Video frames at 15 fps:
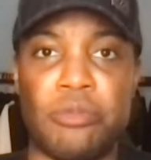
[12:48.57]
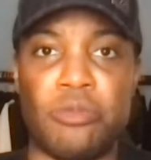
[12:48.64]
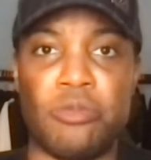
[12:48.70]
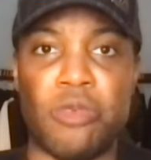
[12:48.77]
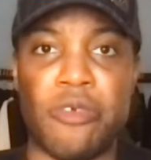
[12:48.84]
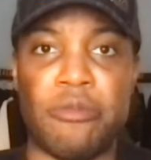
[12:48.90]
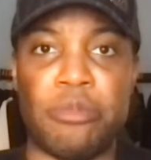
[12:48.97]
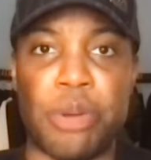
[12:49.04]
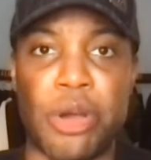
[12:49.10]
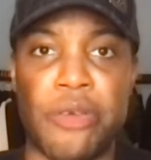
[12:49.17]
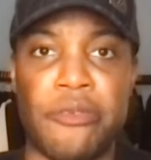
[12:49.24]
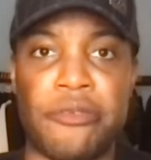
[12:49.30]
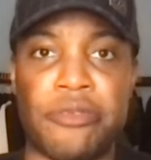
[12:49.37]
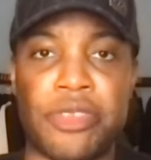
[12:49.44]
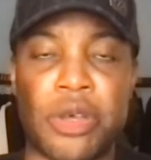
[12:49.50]
with
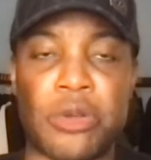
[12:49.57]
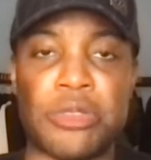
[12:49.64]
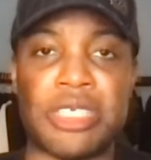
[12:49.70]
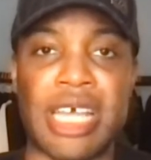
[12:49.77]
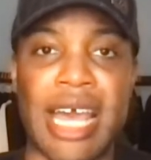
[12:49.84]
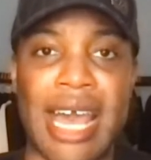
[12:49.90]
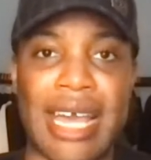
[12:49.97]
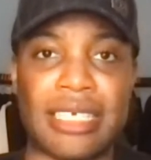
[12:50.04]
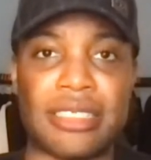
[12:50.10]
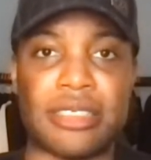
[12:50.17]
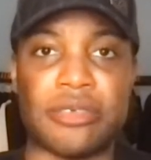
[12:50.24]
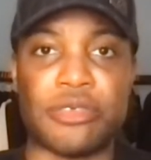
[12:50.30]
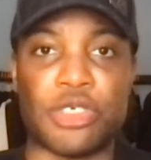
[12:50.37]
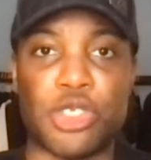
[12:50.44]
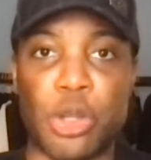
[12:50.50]
both those acts
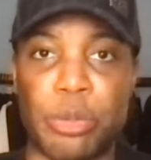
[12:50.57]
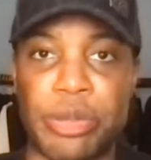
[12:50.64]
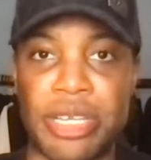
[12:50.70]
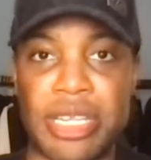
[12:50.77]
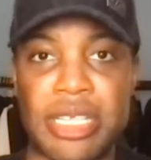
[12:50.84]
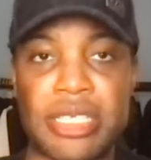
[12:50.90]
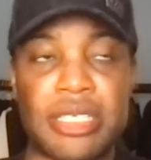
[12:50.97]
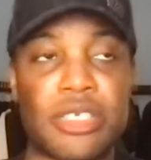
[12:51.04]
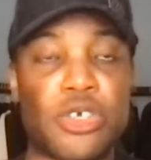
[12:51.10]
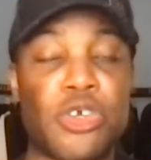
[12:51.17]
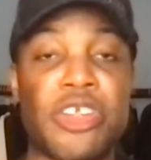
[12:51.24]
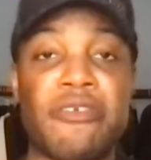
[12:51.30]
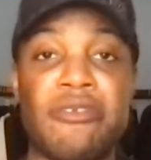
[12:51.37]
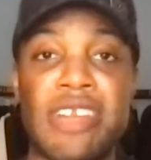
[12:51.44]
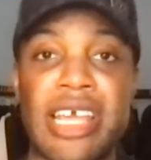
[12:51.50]
of sloppiness could
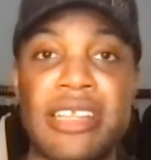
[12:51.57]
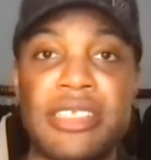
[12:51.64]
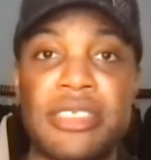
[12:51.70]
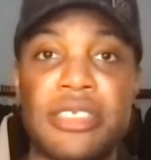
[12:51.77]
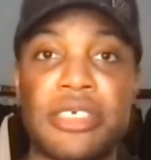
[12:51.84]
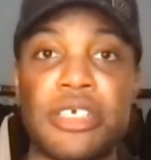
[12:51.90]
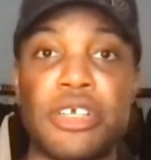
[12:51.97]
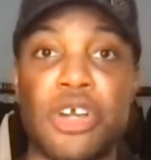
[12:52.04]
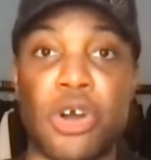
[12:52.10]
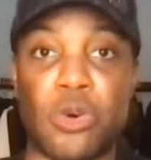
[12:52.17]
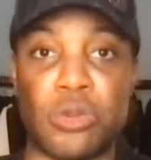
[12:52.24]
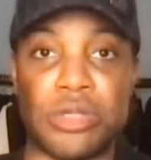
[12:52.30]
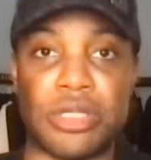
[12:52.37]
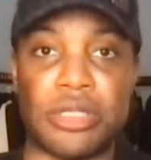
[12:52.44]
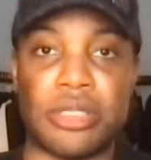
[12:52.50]
have led to
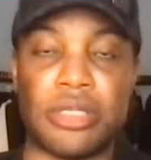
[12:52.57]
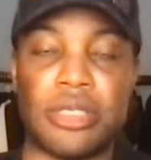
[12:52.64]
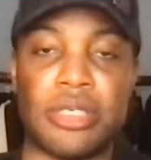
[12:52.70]
goals.